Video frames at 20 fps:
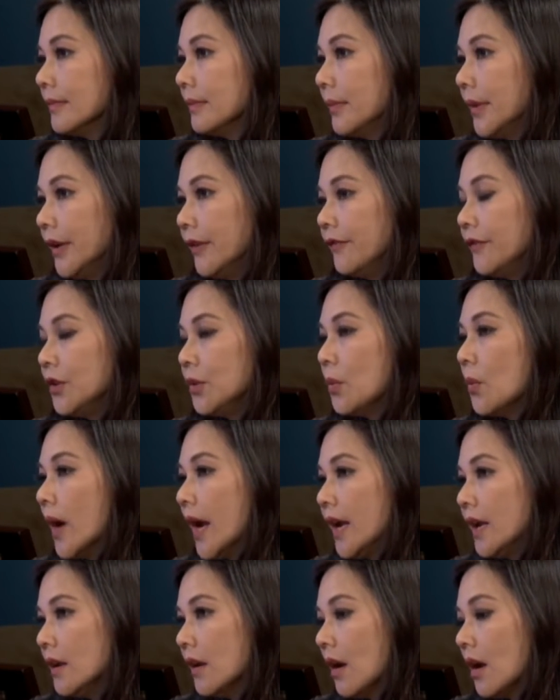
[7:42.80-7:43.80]
But if you
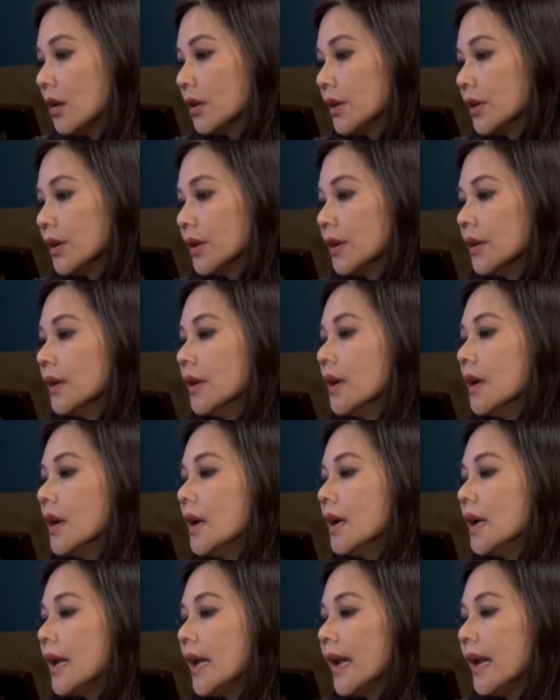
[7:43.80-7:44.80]
wait longer,
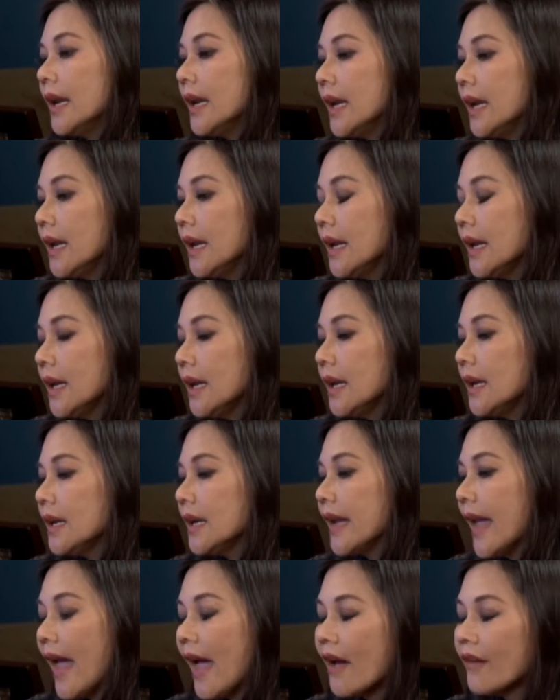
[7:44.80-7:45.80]
any
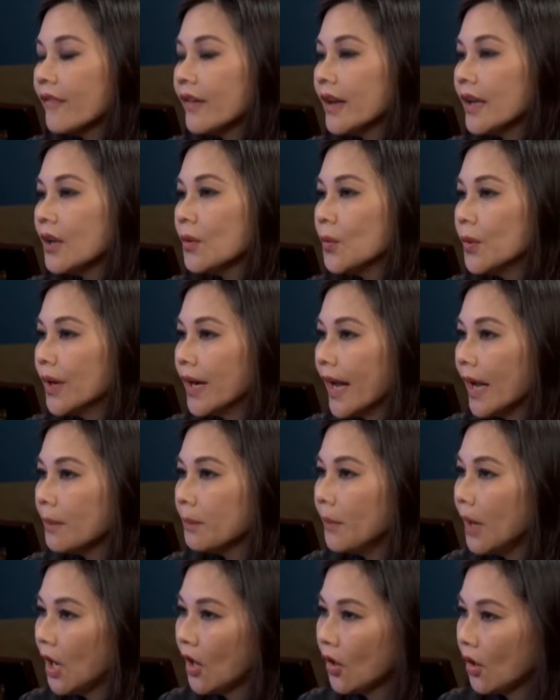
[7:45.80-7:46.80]
cavity will
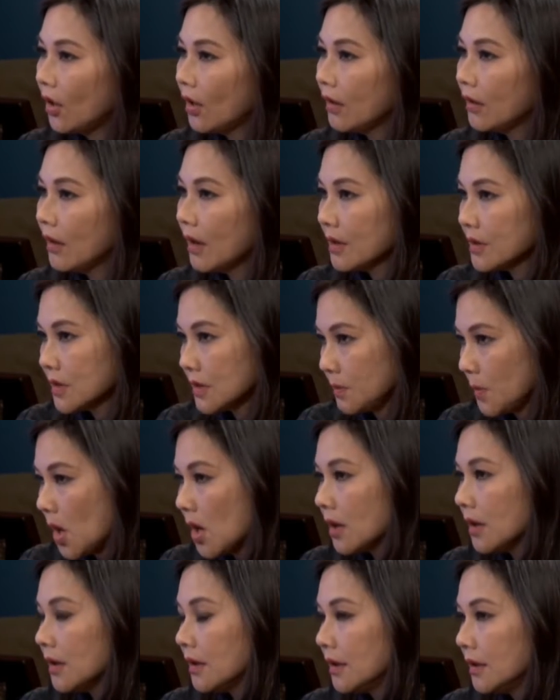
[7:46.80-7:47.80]
get bigger, not
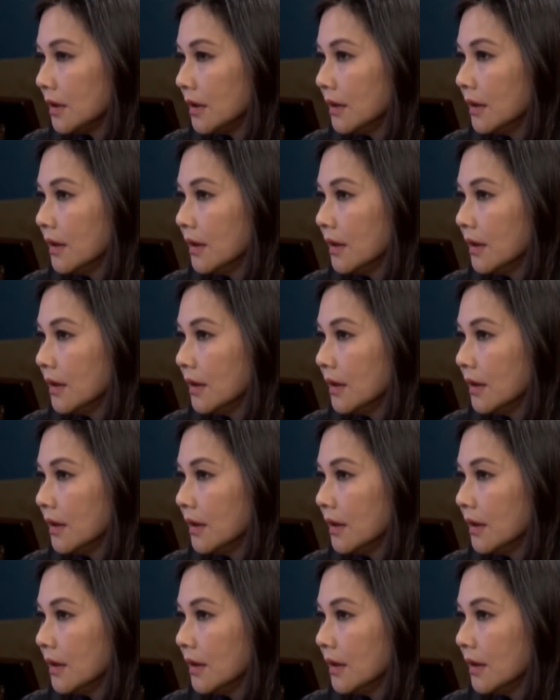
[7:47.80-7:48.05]
smaller.